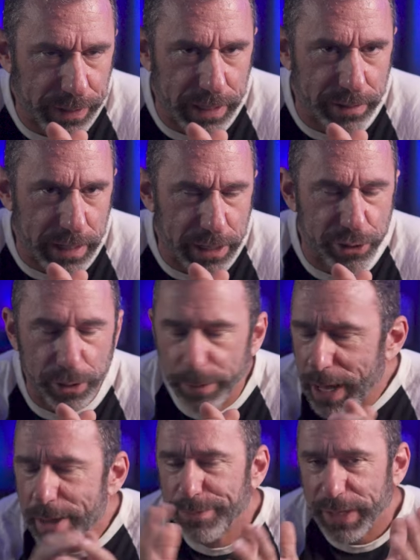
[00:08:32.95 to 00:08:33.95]
in nature.
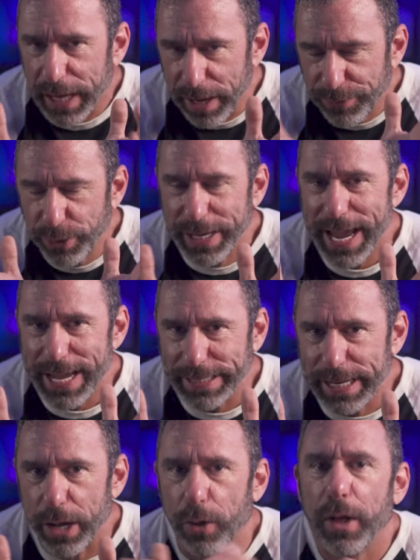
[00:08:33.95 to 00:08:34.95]
If you can't
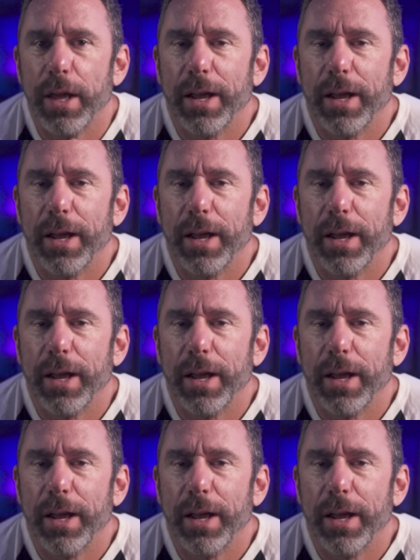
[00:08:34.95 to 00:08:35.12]
tell,